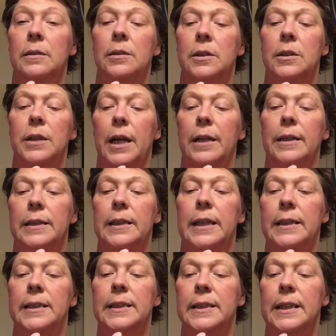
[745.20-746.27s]
Just kind of
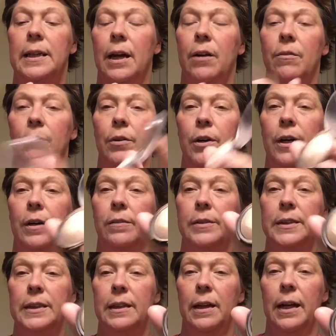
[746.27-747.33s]
dust it over. You know,
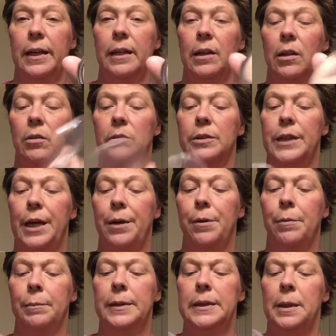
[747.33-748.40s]
it's in like a little
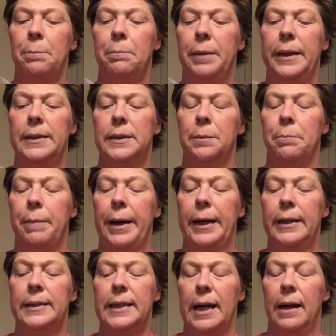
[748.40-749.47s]
dome. It's a
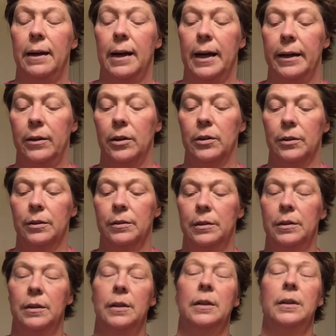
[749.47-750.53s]
baked highlighter.
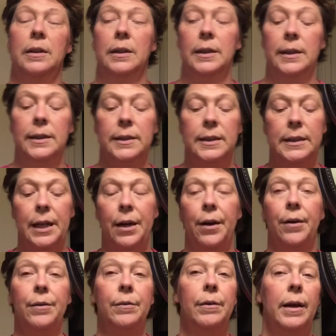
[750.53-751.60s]
So,
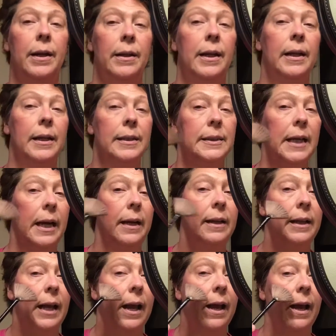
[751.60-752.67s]
and then I take
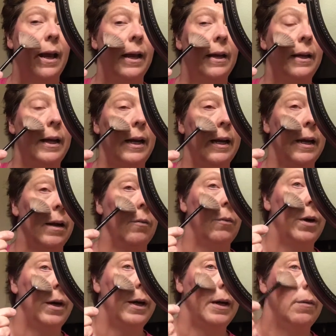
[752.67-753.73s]
that and I
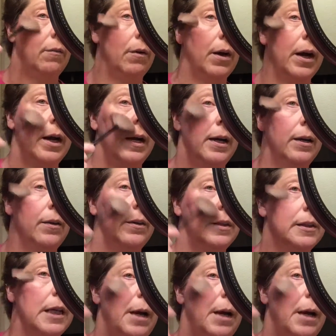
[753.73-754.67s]
run it right on the